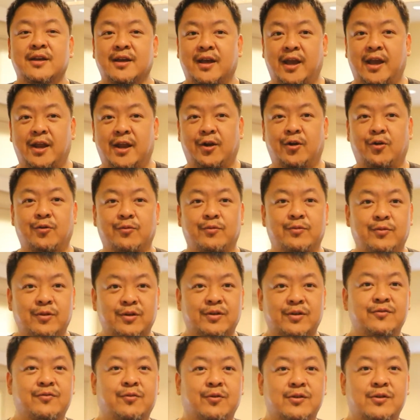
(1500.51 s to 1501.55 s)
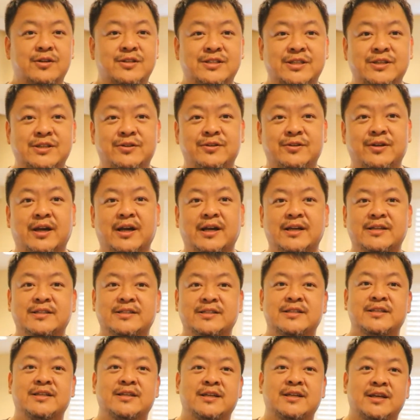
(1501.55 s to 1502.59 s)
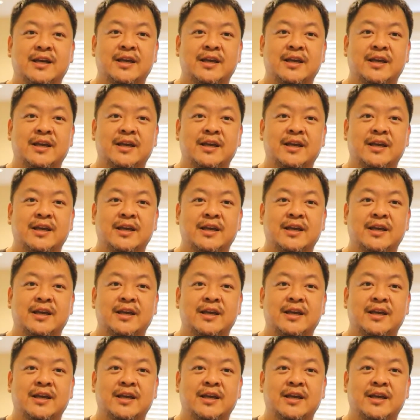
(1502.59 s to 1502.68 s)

And looking forward to seeing you guys